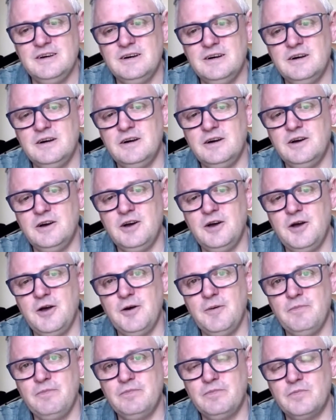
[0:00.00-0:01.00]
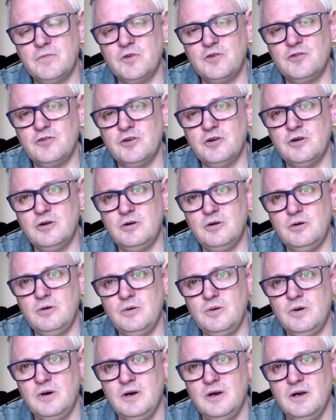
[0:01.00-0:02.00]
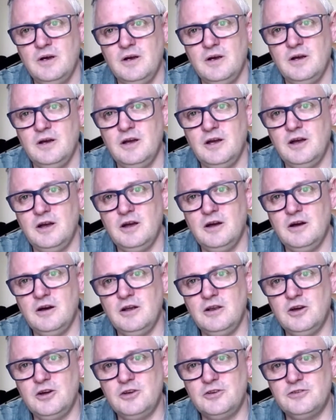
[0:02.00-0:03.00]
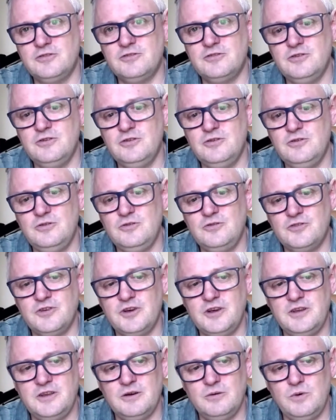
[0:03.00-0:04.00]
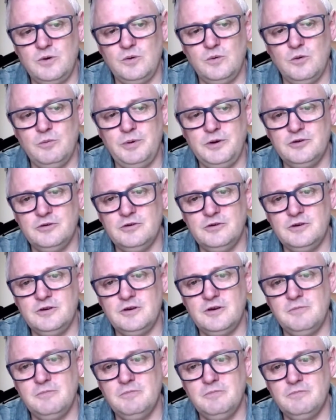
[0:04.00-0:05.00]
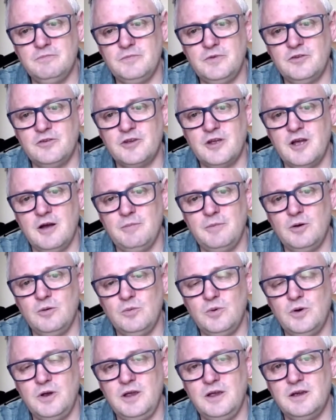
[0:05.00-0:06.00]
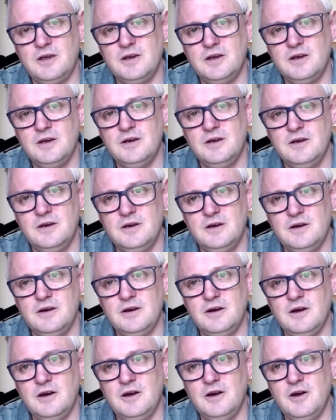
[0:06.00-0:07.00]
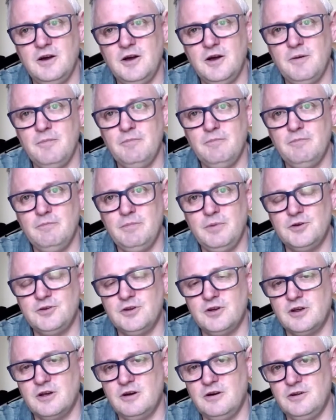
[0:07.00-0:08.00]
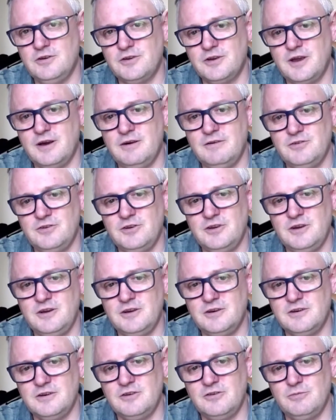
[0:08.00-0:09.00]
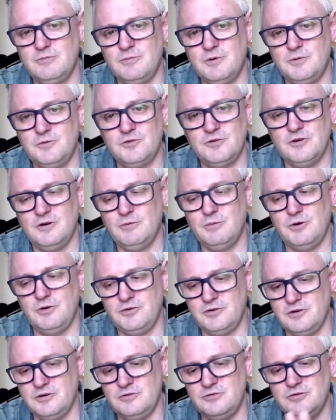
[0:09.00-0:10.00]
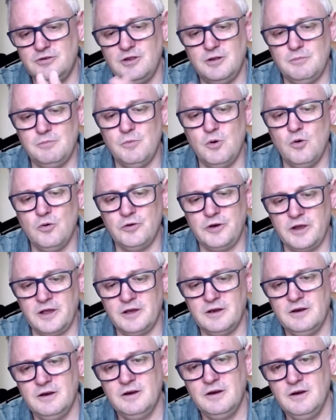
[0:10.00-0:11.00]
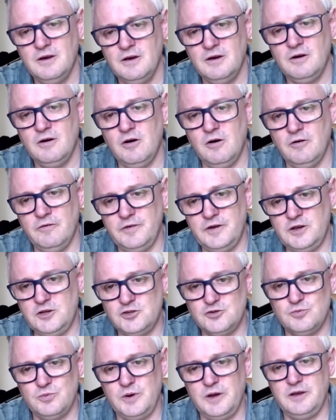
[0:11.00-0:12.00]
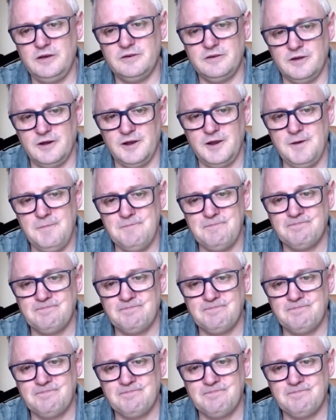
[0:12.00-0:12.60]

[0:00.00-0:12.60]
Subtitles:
So I'd like to say that we will be doing them this coming week, but I can't guarantee it at this moment, so I won't know till the morning of each weekday.